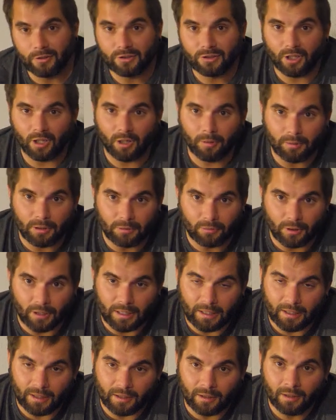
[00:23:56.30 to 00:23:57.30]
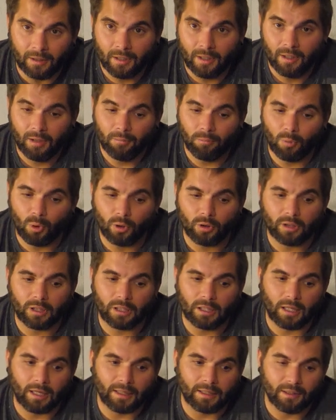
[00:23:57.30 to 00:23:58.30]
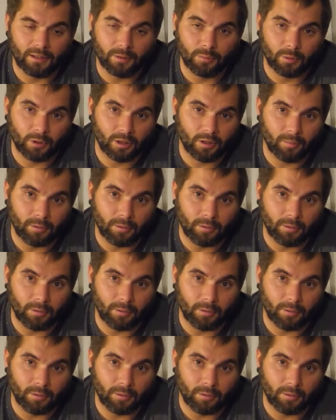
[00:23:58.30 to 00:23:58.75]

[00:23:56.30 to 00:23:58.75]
it's going to be raining, more than likely we're going